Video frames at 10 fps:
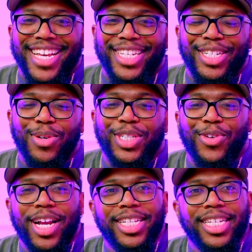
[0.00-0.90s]
You know what's
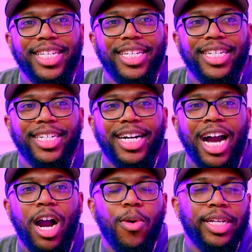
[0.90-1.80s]
crazy?
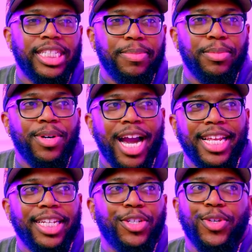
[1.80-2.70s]
I always tell people I
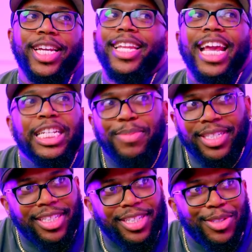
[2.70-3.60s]
didn't create
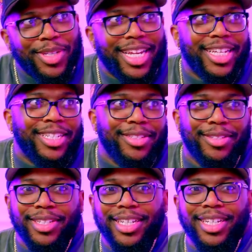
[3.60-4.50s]
HBCUs. I
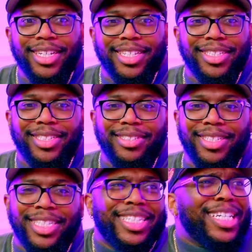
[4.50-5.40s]
didn't
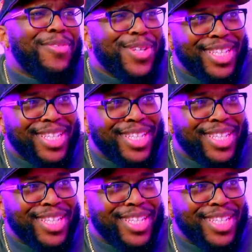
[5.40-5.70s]
discover